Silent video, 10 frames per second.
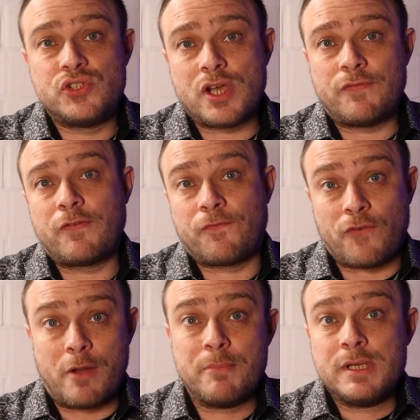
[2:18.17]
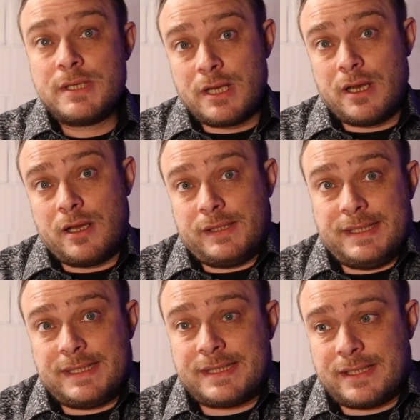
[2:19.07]
to suffer from
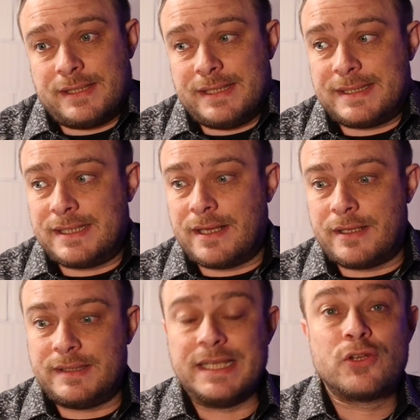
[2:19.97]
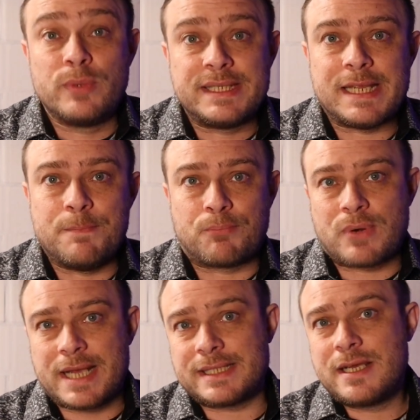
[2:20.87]
this decrease in
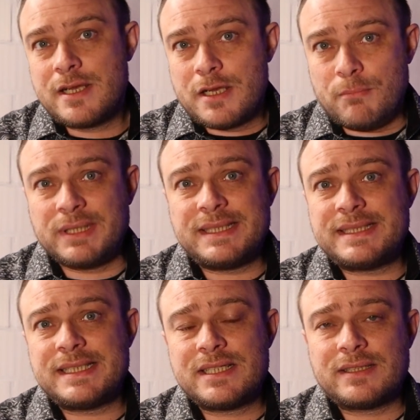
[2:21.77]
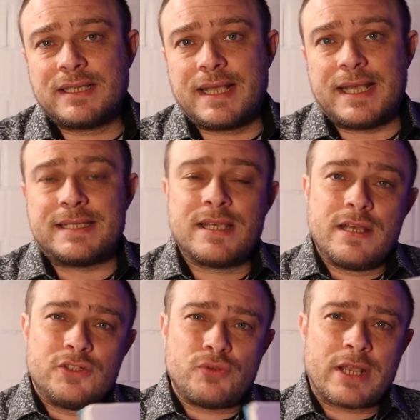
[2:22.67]
price. But this is not the case.
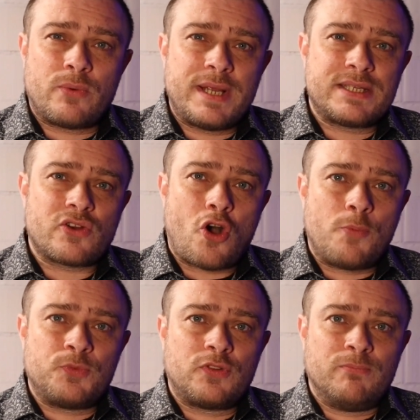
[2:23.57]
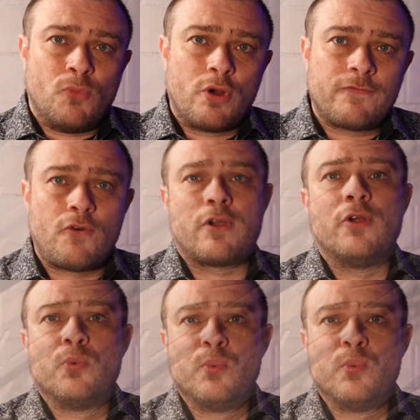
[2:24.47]
Trak Racer opted more for a